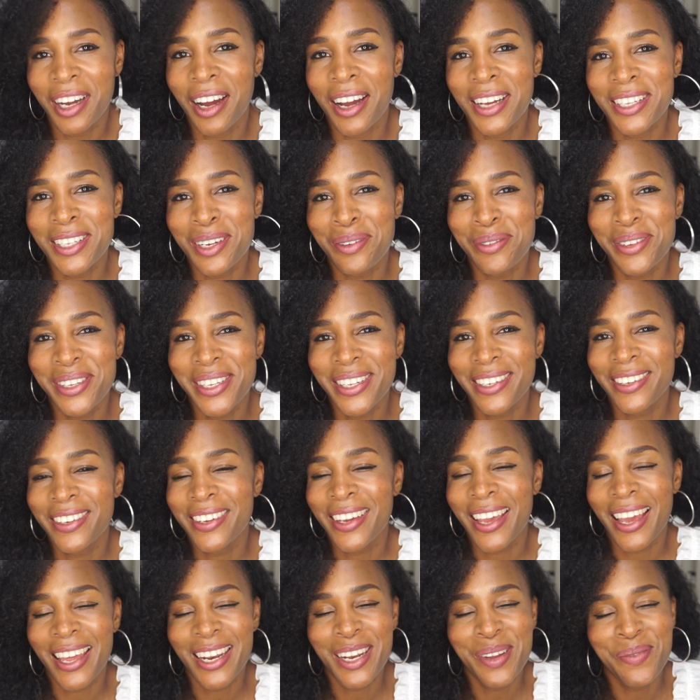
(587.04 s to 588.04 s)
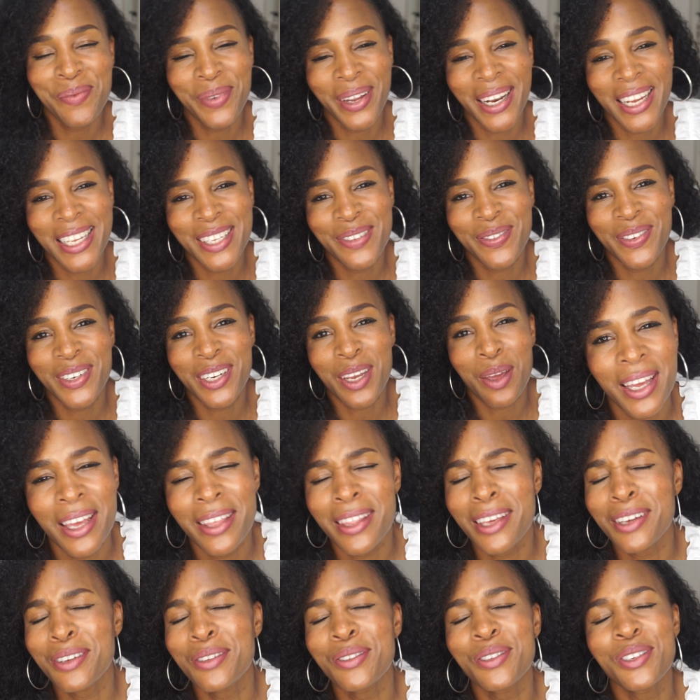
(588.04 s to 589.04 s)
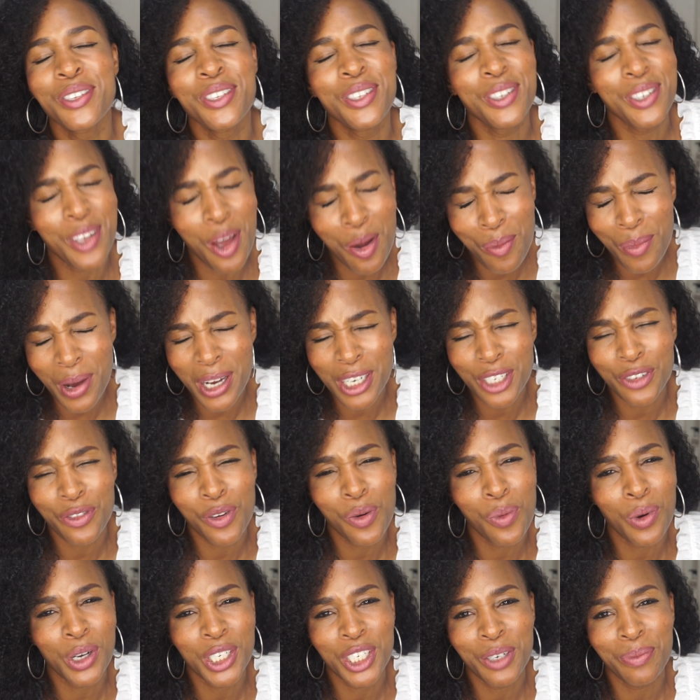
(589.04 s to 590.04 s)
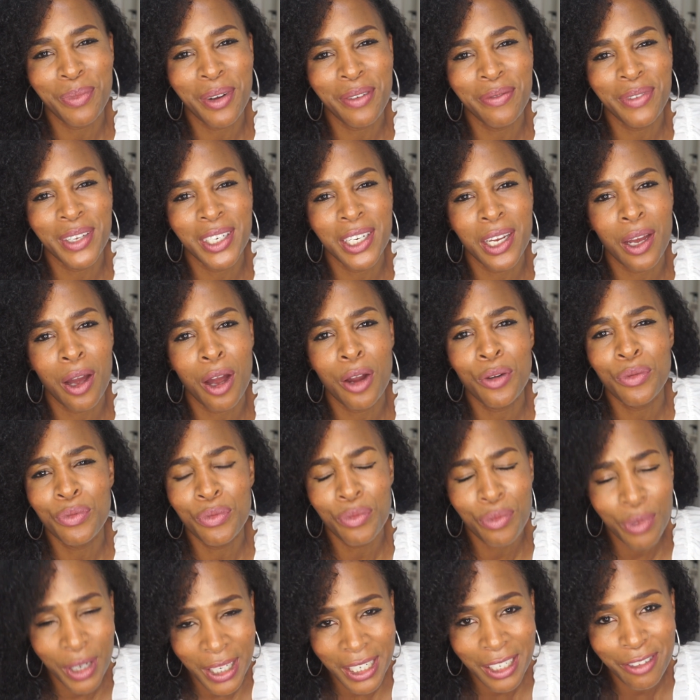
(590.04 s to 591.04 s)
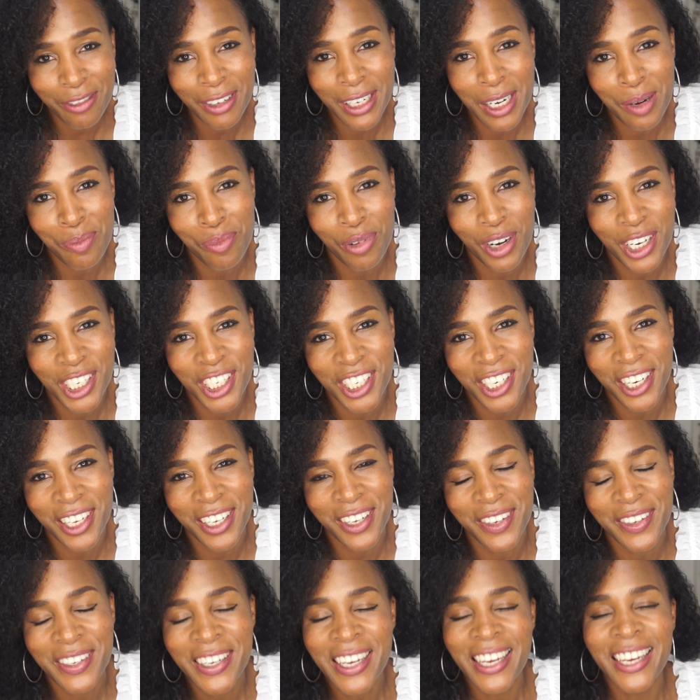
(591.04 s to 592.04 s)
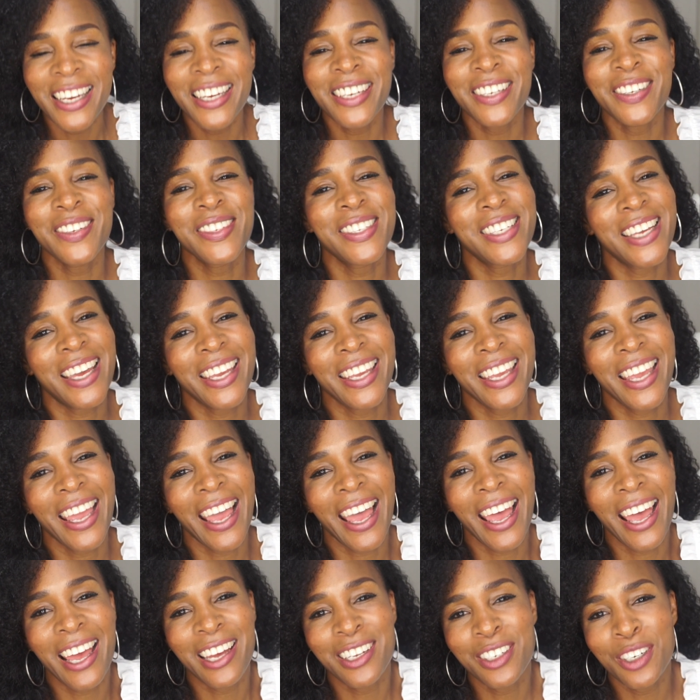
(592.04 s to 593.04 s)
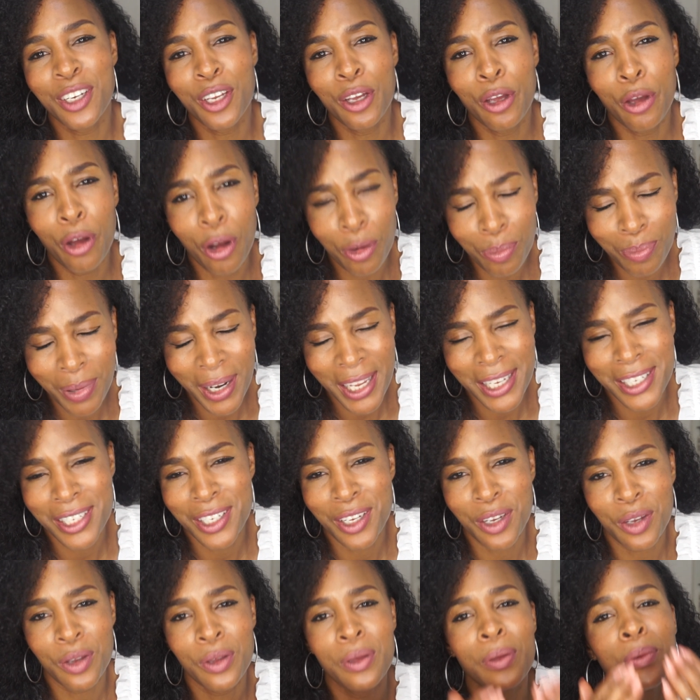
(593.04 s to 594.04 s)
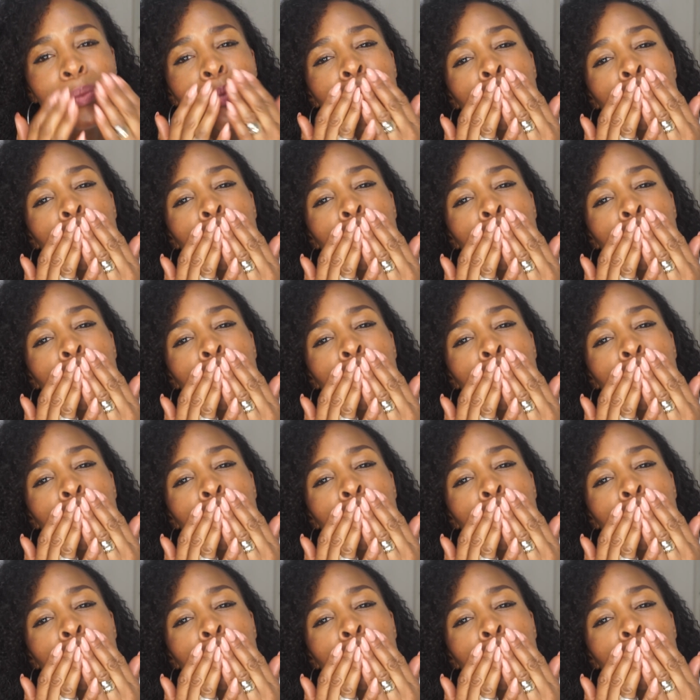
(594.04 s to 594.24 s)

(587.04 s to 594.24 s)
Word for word: Guys, I will see you again in my next video. Thank you so much for watching my video. I really, really appreciate you. You take care, and God bless you.